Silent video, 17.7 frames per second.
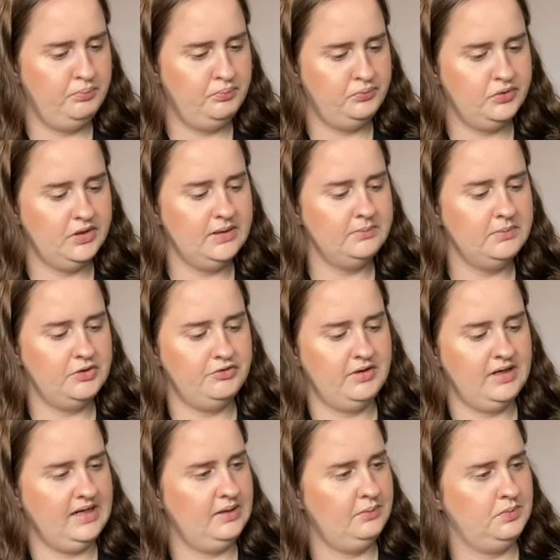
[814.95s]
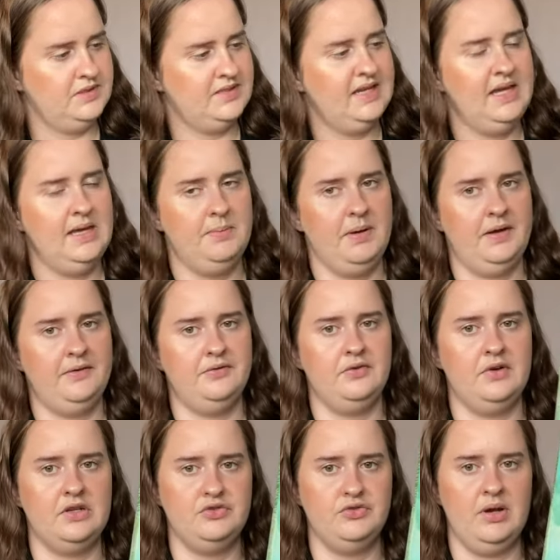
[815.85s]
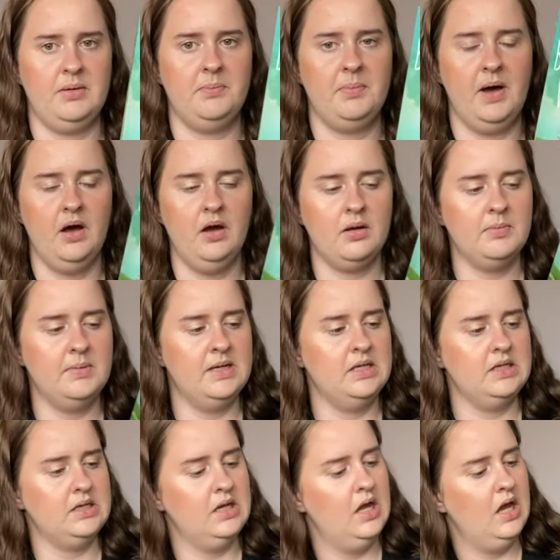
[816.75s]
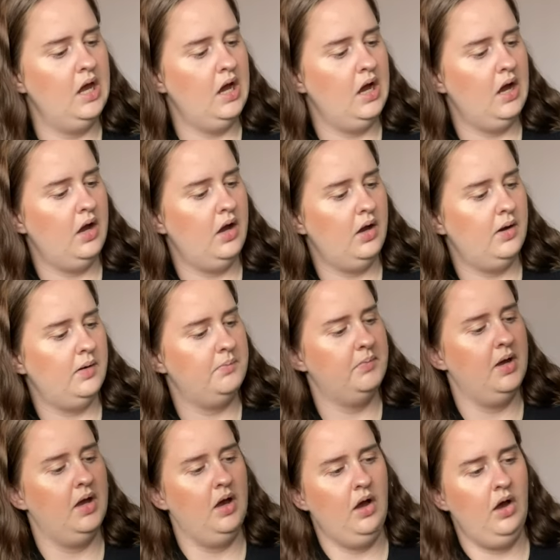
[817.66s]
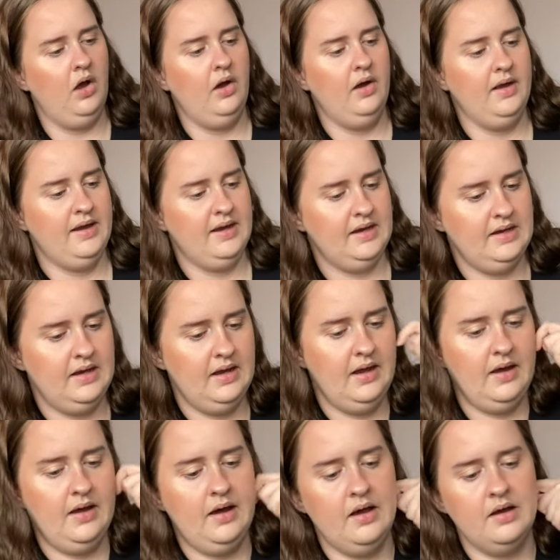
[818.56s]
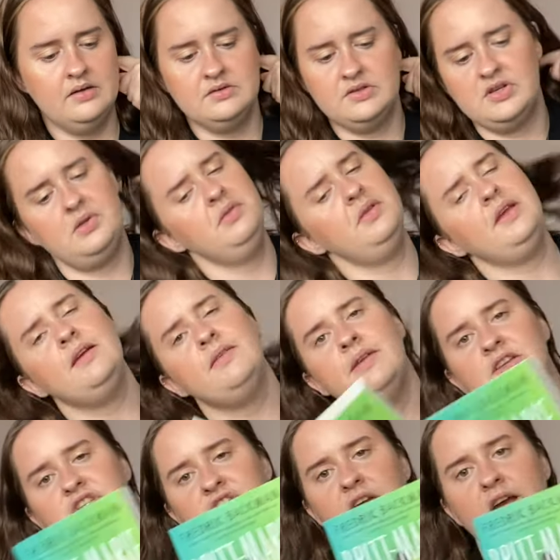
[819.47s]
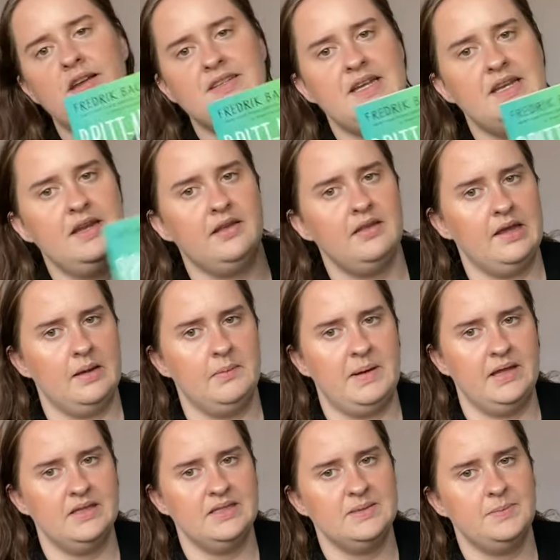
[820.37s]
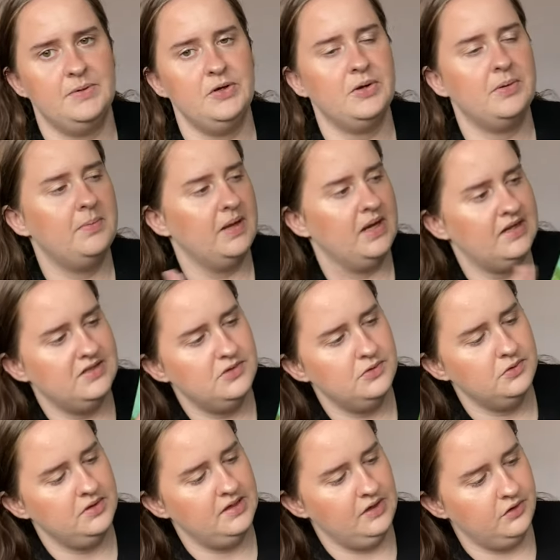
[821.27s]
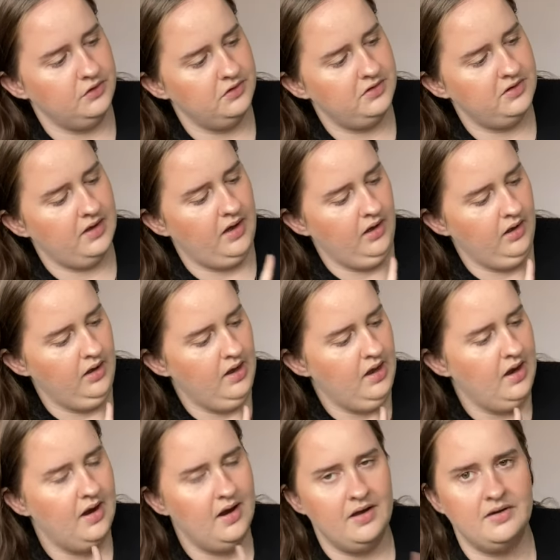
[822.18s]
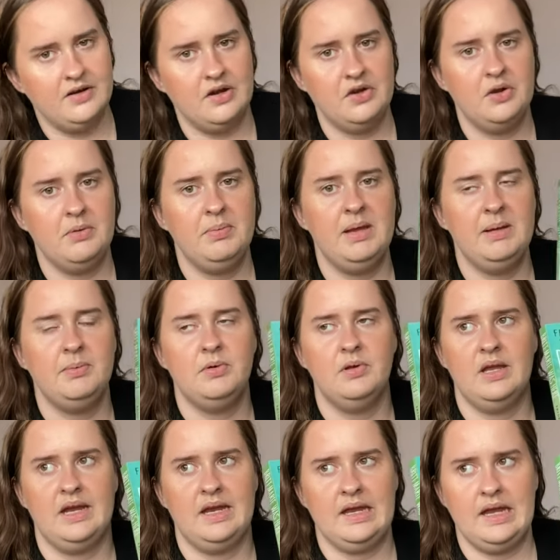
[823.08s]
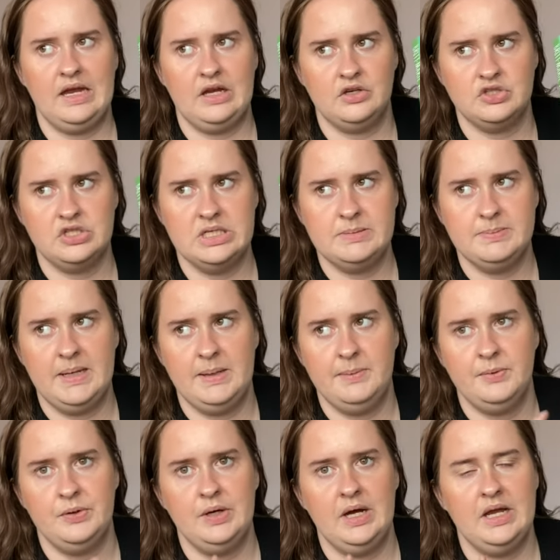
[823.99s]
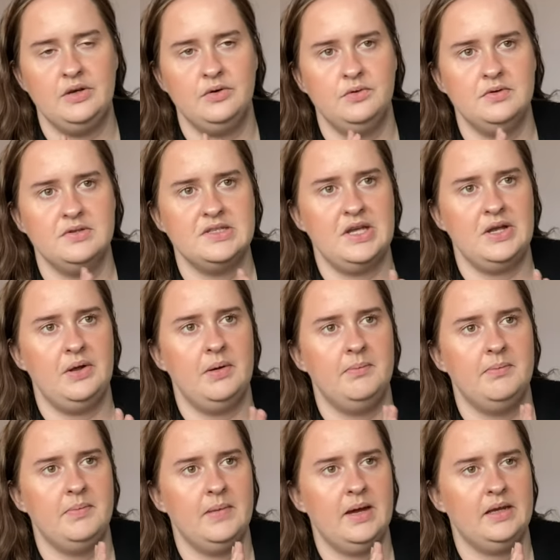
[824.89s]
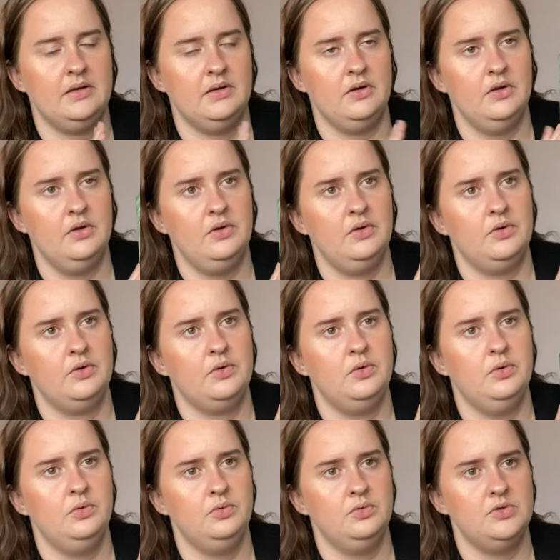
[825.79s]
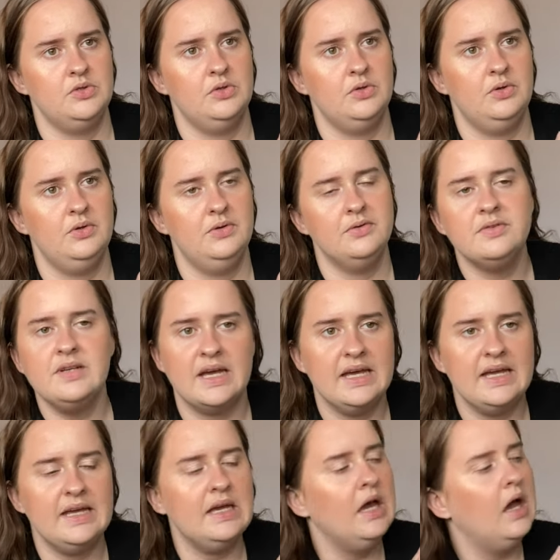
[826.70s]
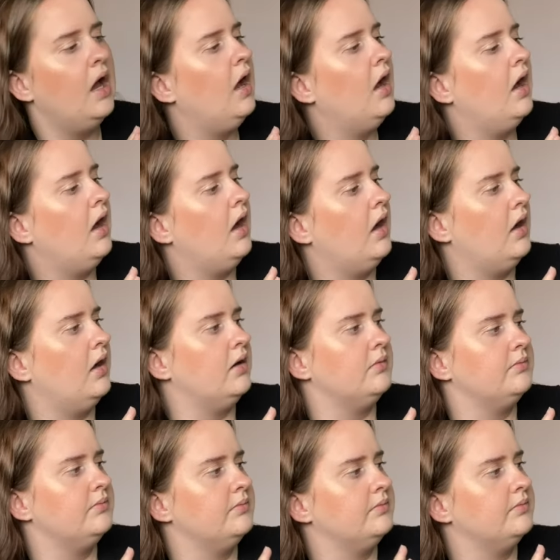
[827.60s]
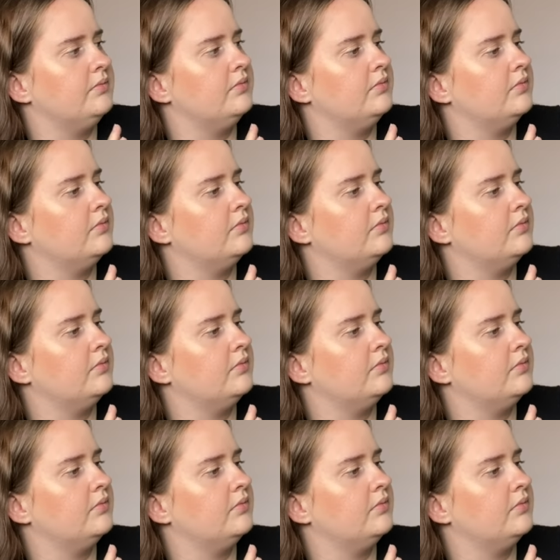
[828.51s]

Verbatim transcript: Britt Marie was here by Fredrik Backman. Um, I don't think I've actually heard anything about this book, but I saw the author and I know people like Anxious People and also a man called Uwe um,